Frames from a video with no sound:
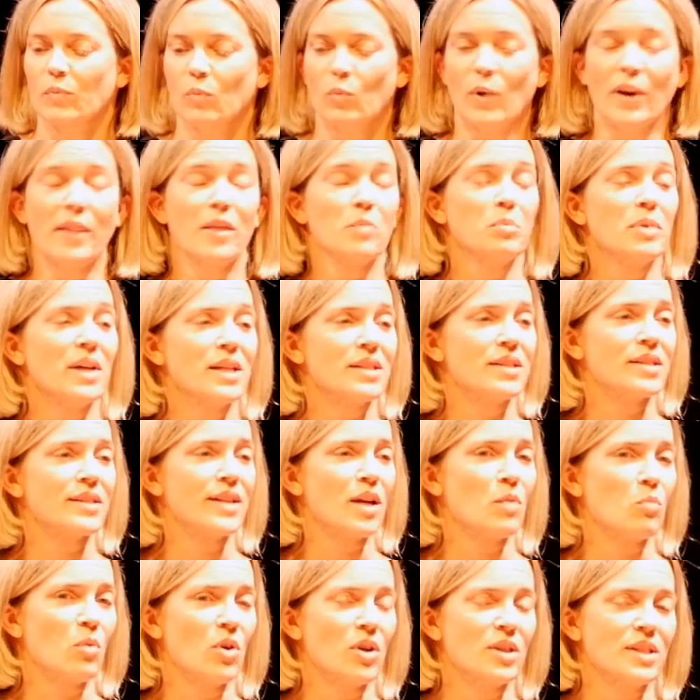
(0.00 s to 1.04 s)
one of the places
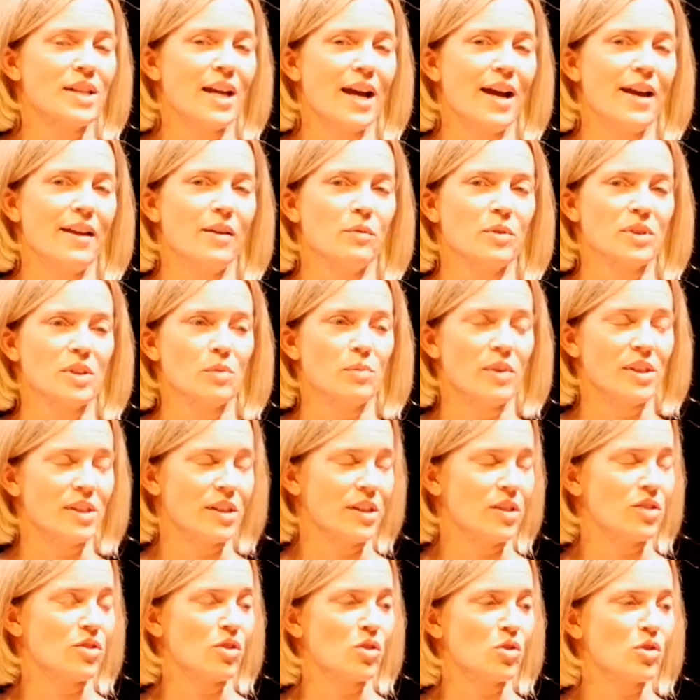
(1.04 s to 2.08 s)
I worked at was a
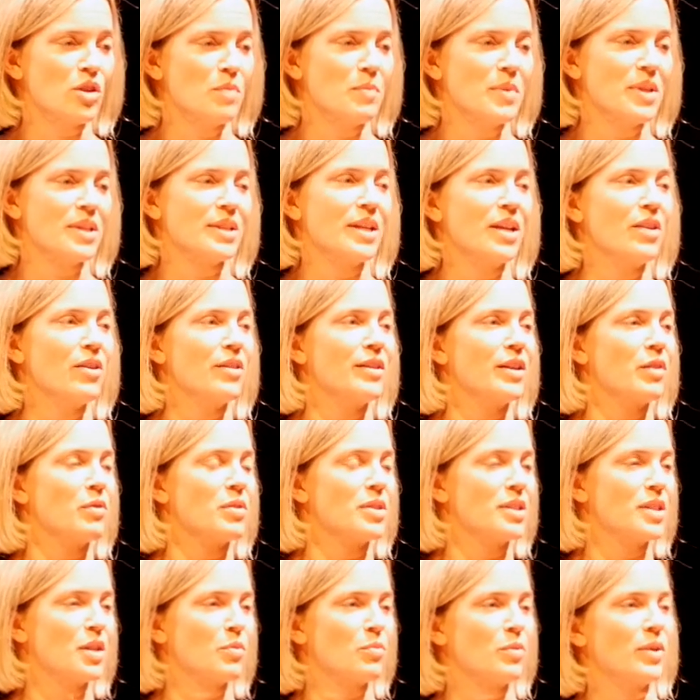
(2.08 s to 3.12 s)
residential treatment center, and there
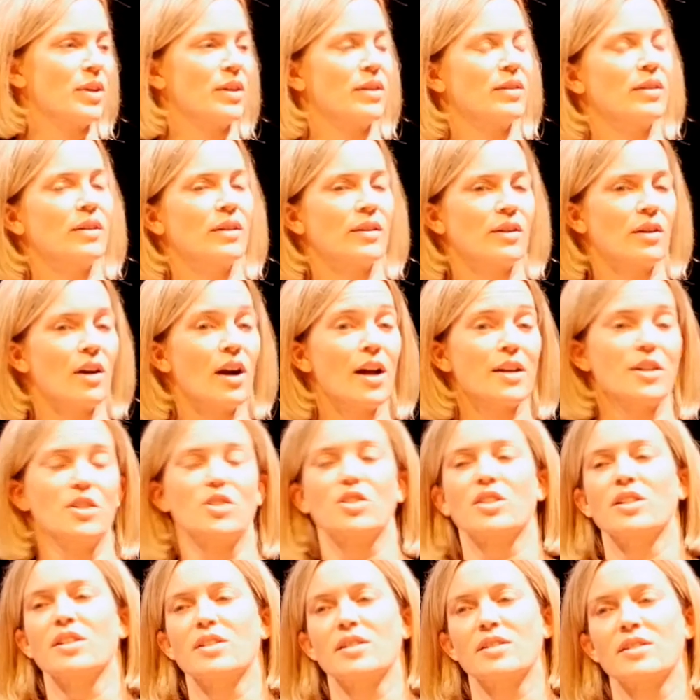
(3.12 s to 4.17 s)
was different
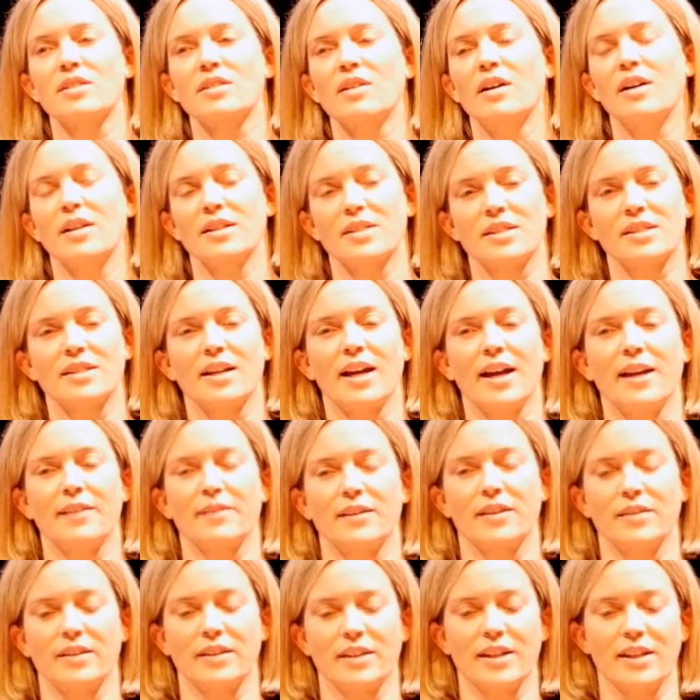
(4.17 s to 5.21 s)
cottages on site
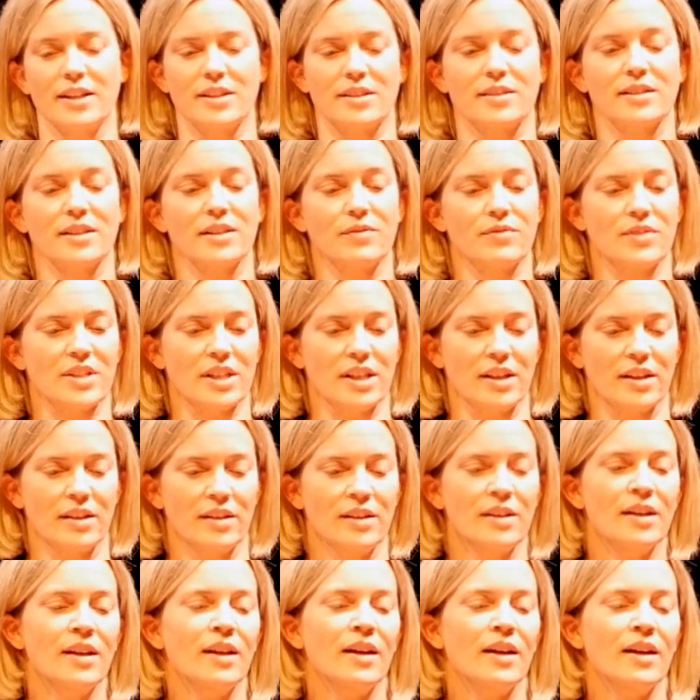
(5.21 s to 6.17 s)
that the kids lived in,